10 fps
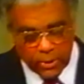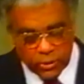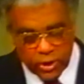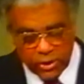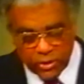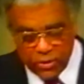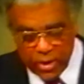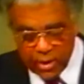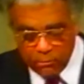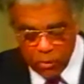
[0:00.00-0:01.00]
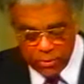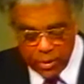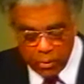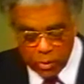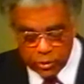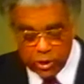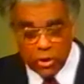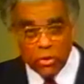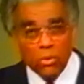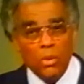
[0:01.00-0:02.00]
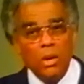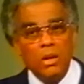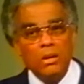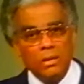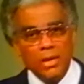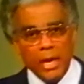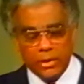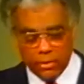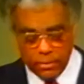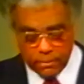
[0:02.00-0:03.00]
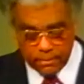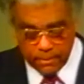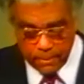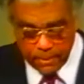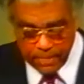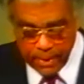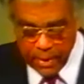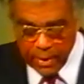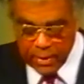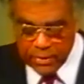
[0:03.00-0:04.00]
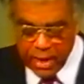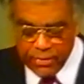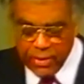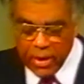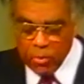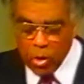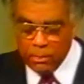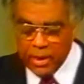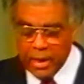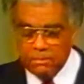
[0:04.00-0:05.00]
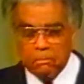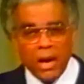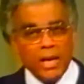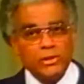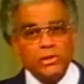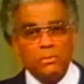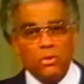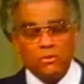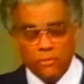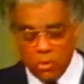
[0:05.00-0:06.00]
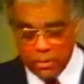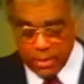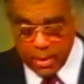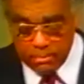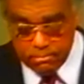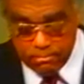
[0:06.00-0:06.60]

just think of what they will do later. Nothing will be impossible for them.